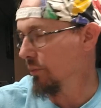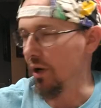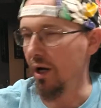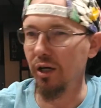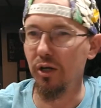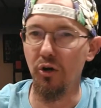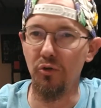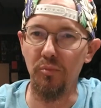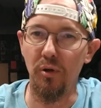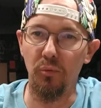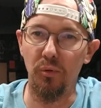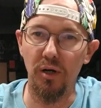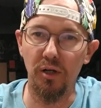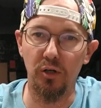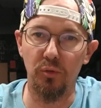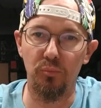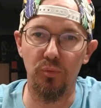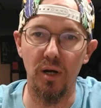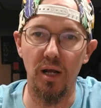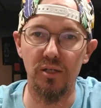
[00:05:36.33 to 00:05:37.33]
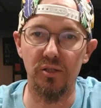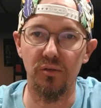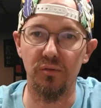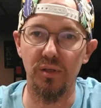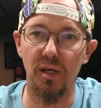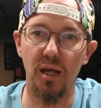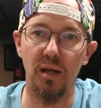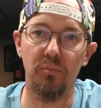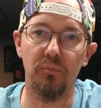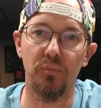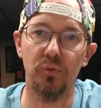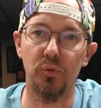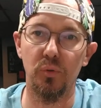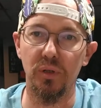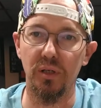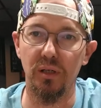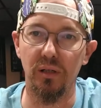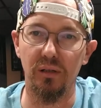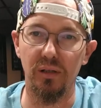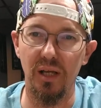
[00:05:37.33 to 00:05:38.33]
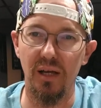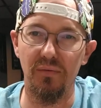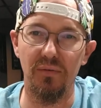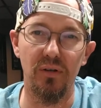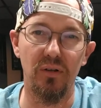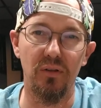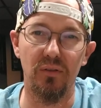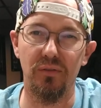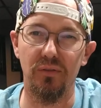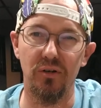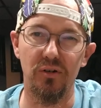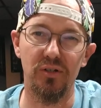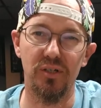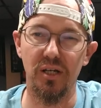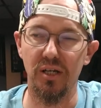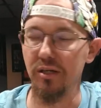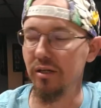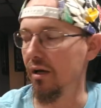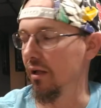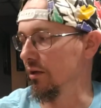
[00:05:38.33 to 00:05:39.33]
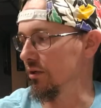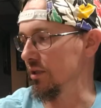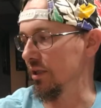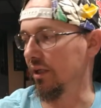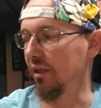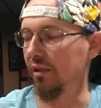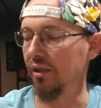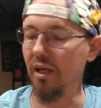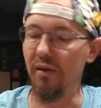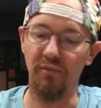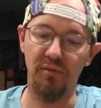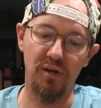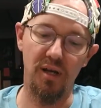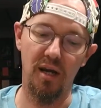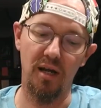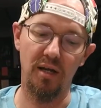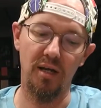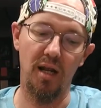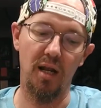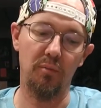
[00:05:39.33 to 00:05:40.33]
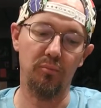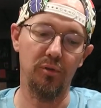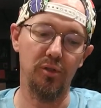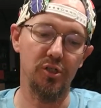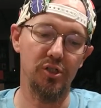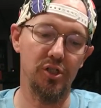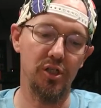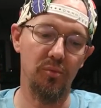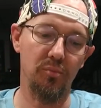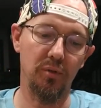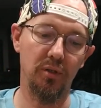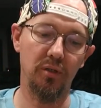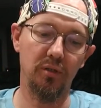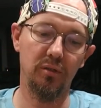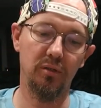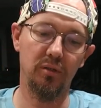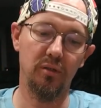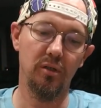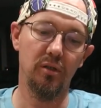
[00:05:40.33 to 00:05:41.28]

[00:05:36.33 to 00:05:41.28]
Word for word: I'll probably go with my regular price on that between 11 and $13, like 11.99 plus shipping,